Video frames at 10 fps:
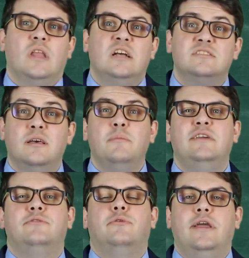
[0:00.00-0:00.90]
Some
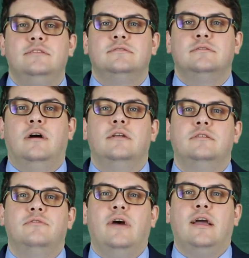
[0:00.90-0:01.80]
key traits are
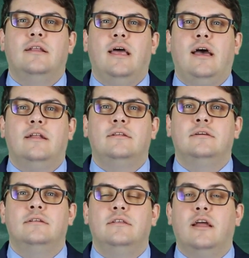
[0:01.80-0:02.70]
the fact
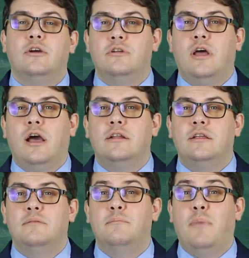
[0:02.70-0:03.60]
that they are
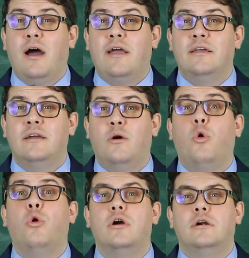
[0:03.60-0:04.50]
conducted by
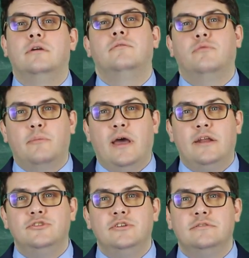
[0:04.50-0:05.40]
or for
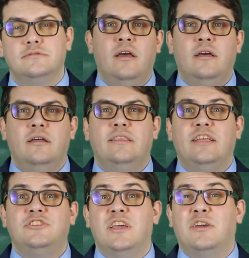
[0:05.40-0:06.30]
managers.
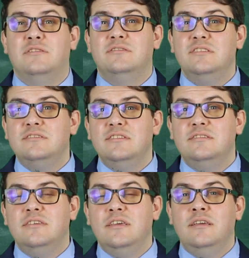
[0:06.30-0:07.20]
They check
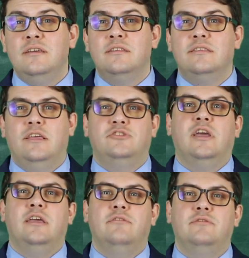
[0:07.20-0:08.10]
consistency, they
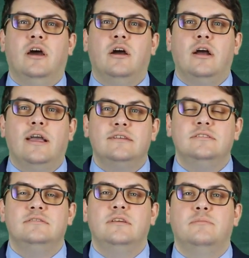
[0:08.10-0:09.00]
check if the
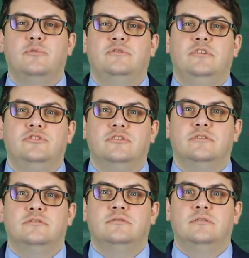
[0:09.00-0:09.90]
existing
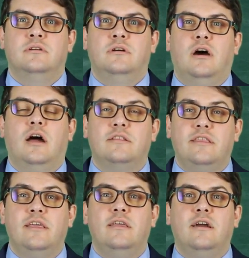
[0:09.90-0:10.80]
procedures are
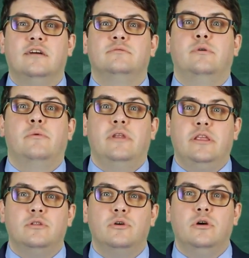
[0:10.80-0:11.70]
taking us where we
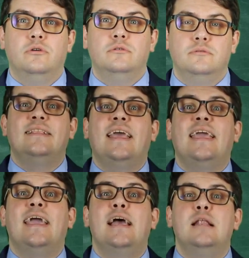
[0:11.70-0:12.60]
need to go,
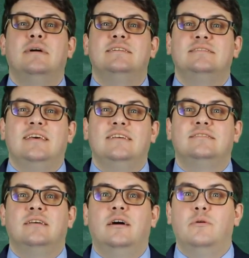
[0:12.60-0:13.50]
they help
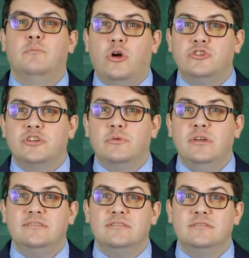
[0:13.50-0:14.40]
assess project
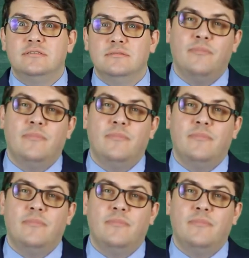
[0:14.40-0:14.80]
risks,